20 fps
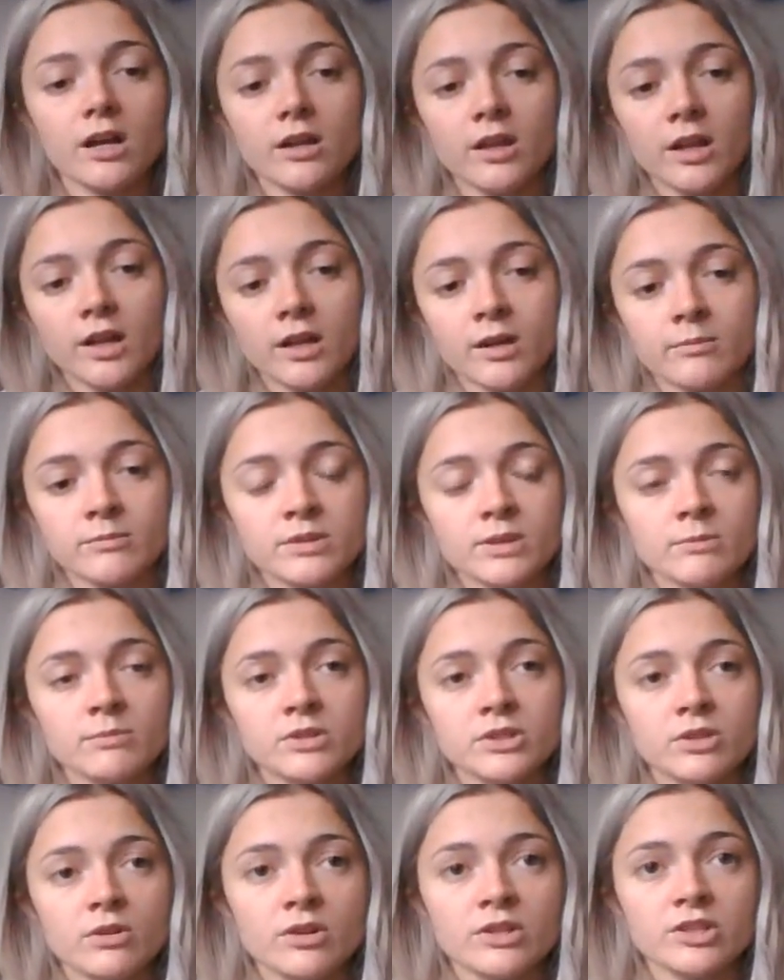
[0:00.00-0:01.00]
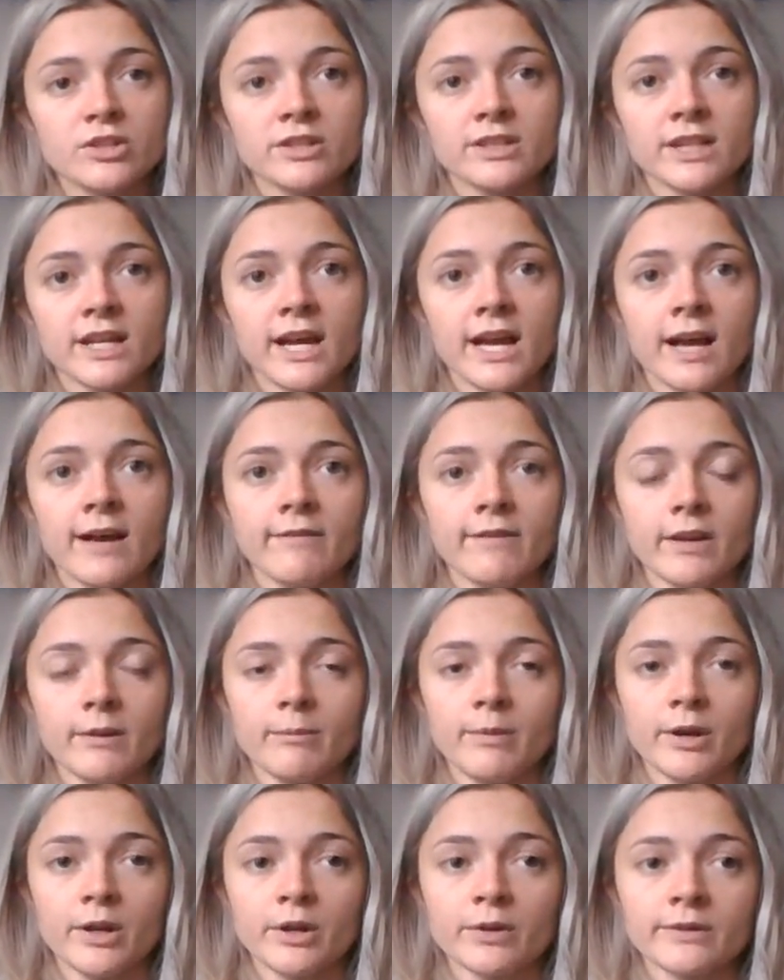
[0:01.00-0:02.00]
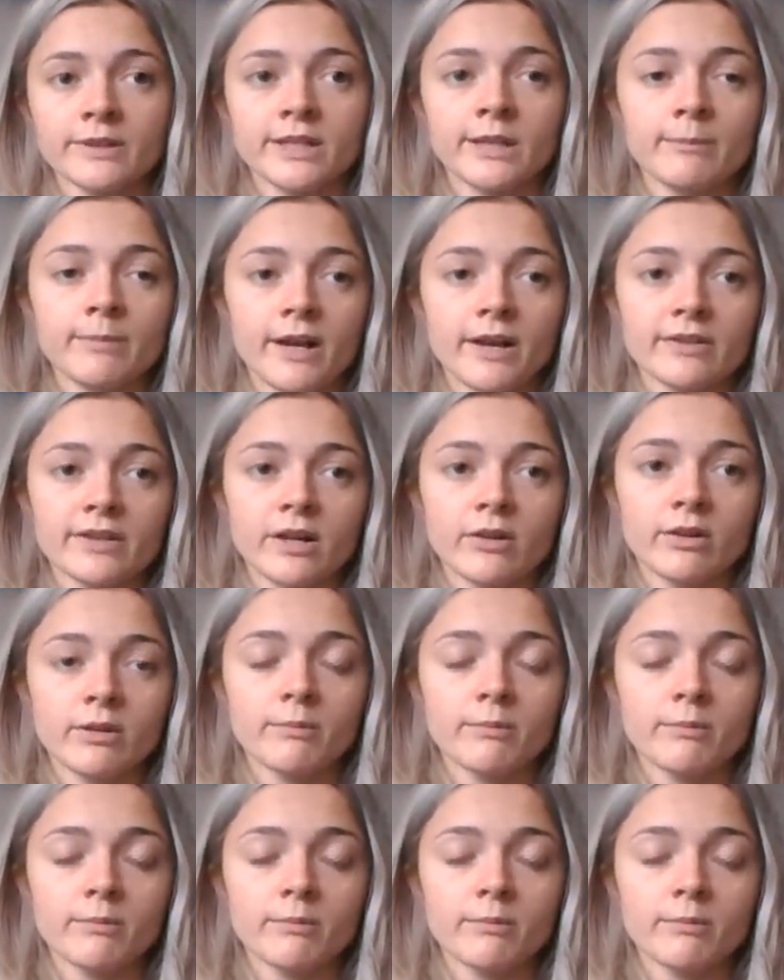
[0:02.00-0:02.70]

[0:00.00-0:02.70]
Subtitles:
Some students are going to have a better reading background